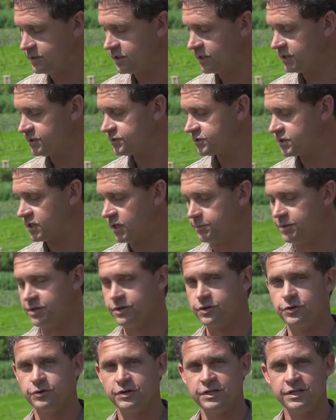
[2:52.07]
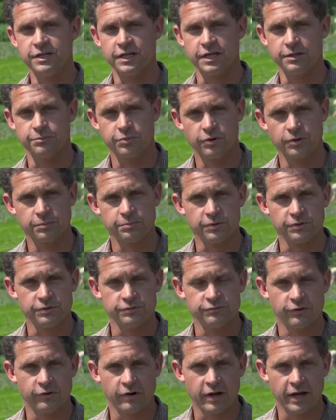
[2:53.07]
does come in green and purple
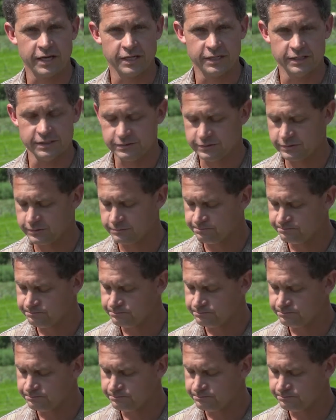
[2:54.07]
varieties.